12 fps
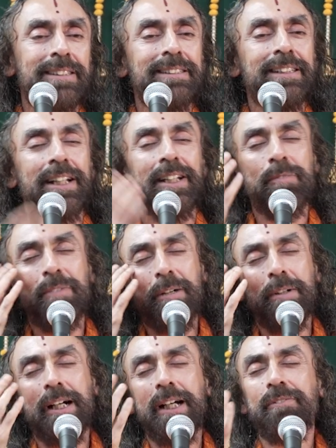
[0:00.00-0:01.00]
Say, Are
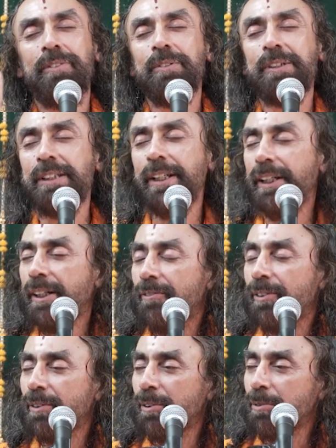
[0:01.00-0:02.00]
Baba, I have to stay here
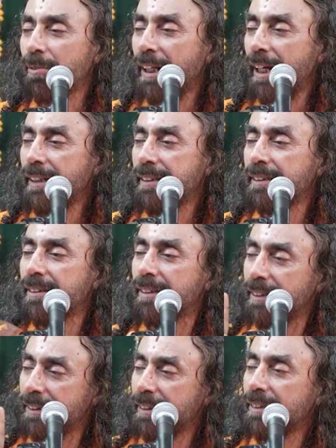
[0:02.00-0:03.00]
for 2 nights.
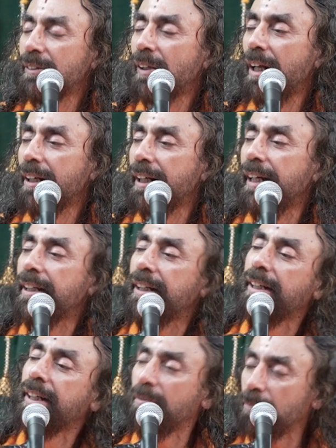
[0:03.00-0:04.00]
Just tolerate
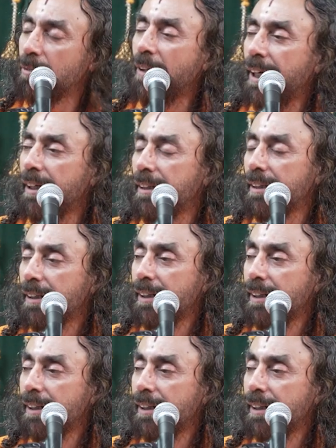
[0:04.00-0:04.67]
it and move ahead.